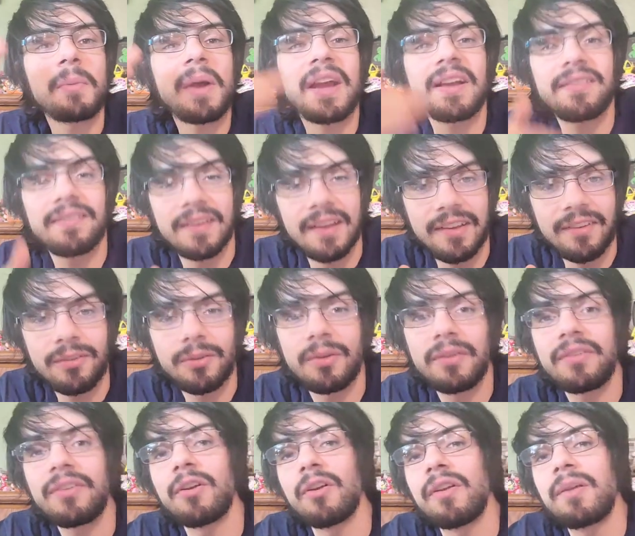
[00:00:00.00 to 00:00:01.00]

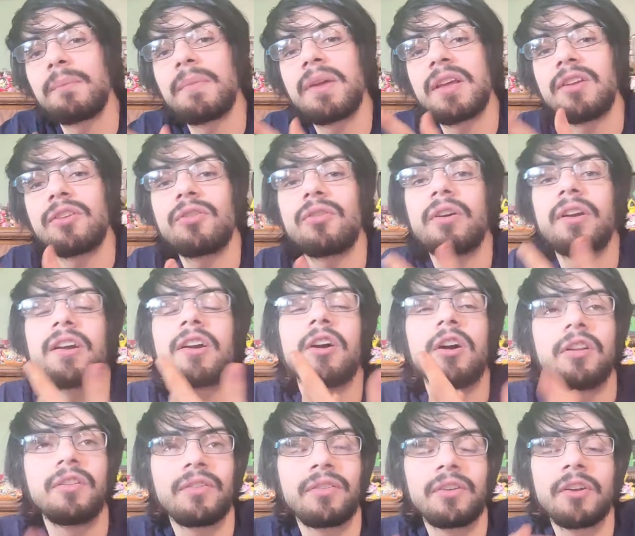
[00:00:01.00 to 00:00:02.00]
accessories, they make your
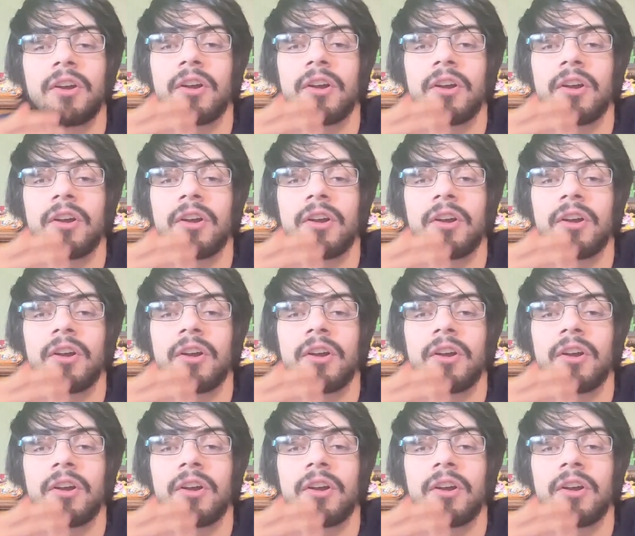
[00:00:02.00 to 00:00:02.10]
guns